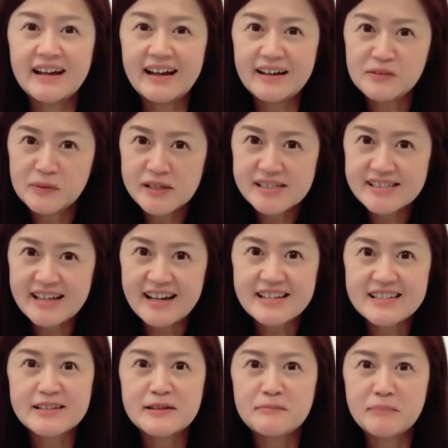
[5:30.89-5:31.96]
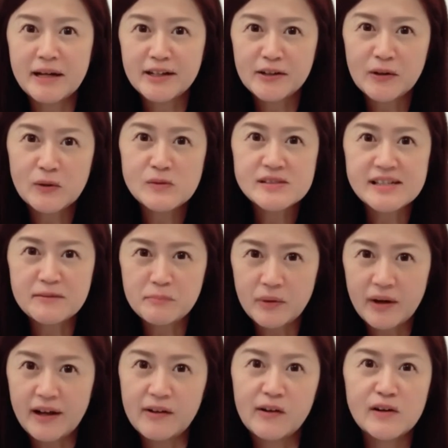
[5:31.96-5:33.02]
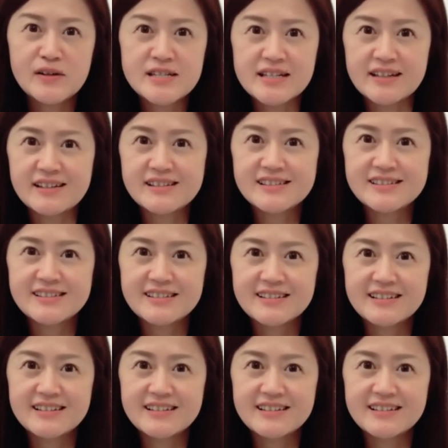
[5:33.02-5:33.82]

and reset my goals and priorities.